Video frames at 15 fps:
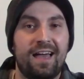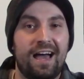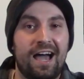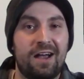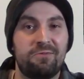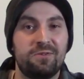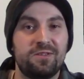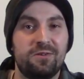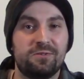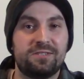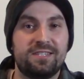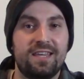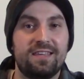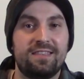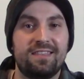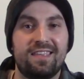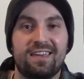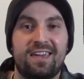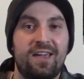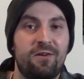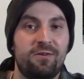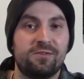I really don't see anything that
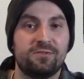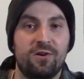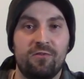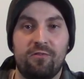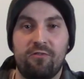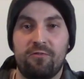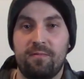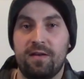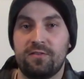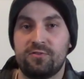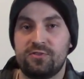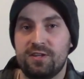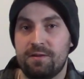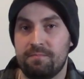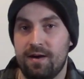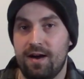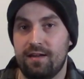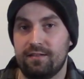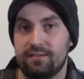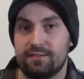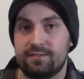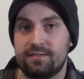carries over from other GM
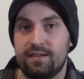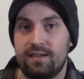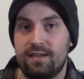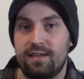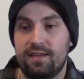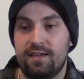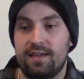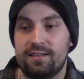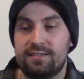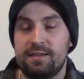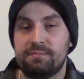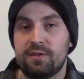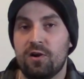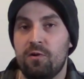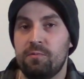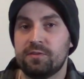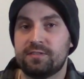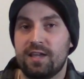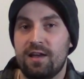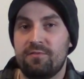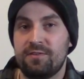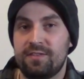models. It seems like
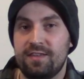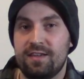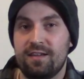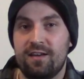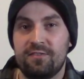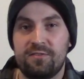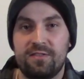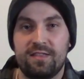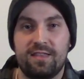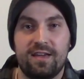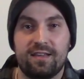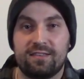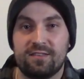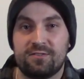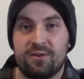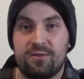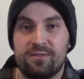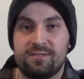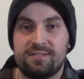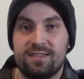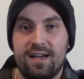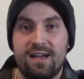almost everything other than like the turn
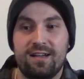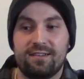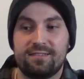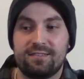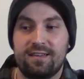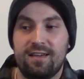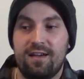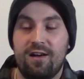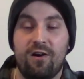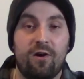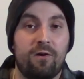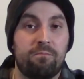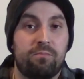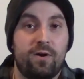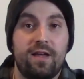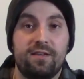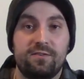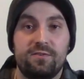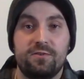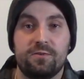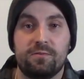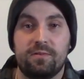stocks are brand
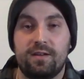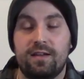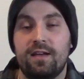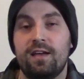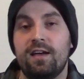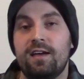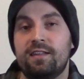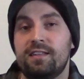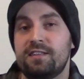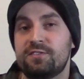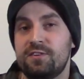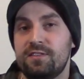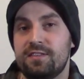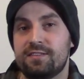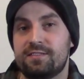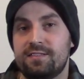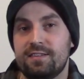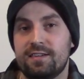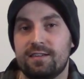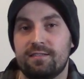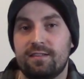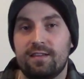new, and that's good to
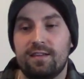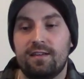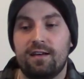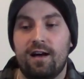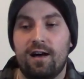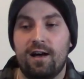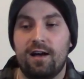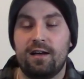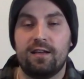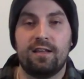see. A